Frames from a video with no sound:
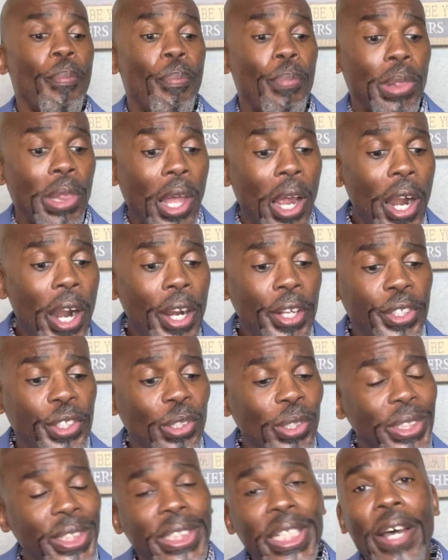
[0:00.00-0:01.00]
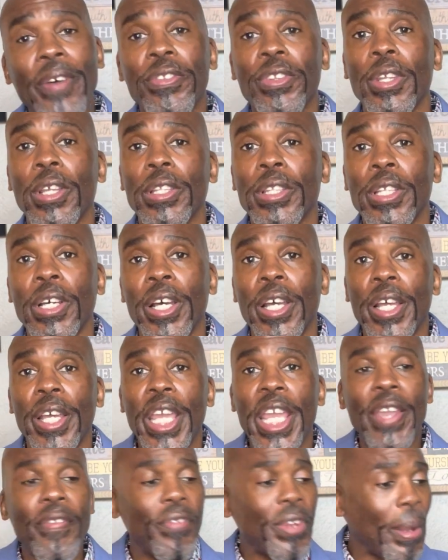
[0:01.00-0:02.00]
Learn to accept
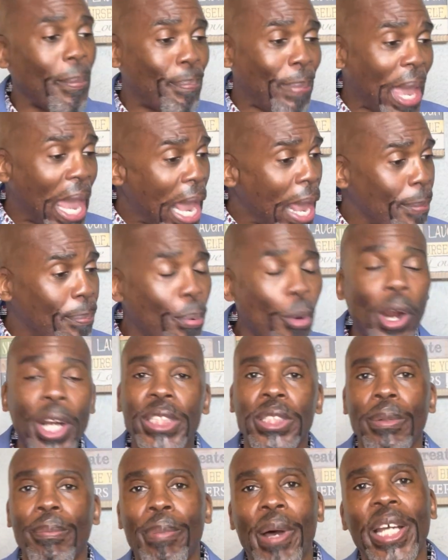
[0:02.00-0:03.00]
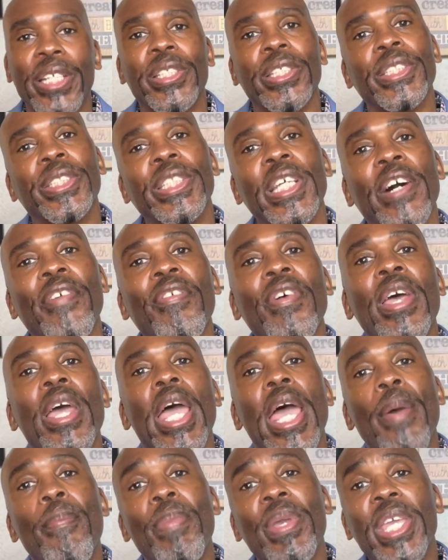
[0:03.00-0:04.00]
even the bad parts about yourself
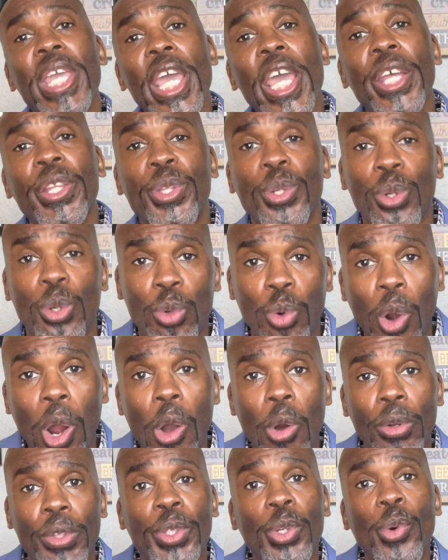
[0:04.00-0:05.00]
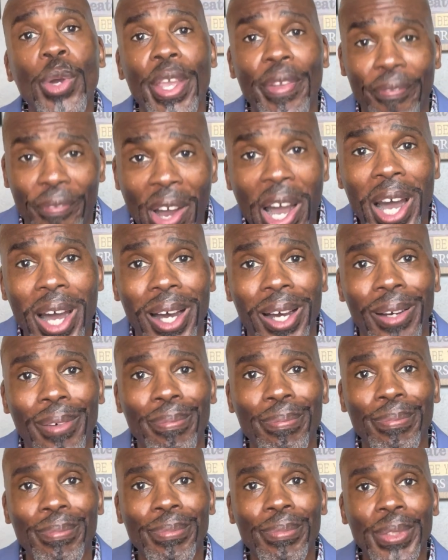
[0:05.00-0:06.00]
and begin to grow, to evolve.
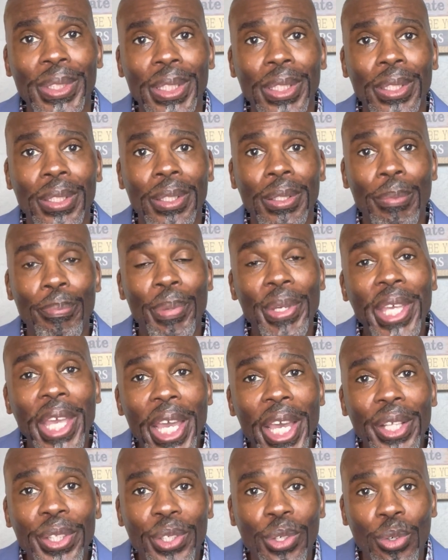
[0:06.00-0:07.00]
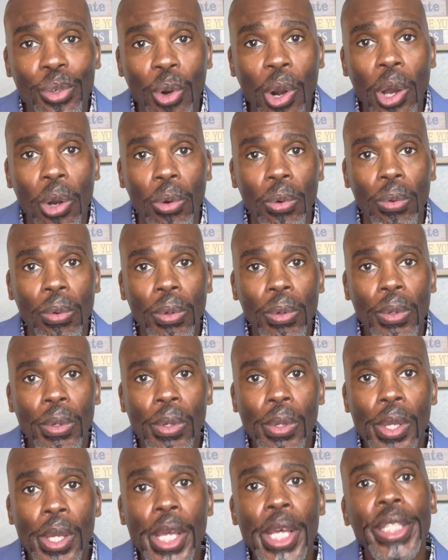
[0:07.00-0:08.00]
Begin to grow.
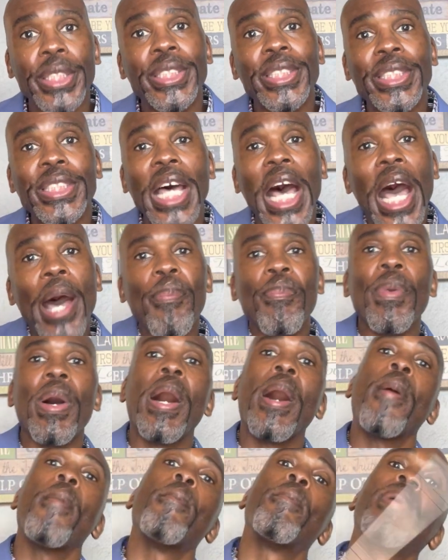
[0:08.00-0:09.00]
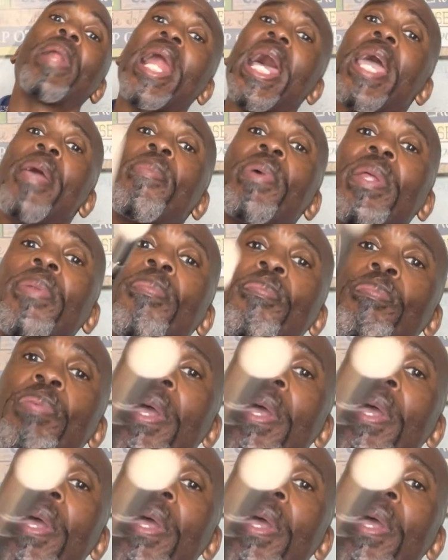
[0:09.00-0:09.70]
Stop blaming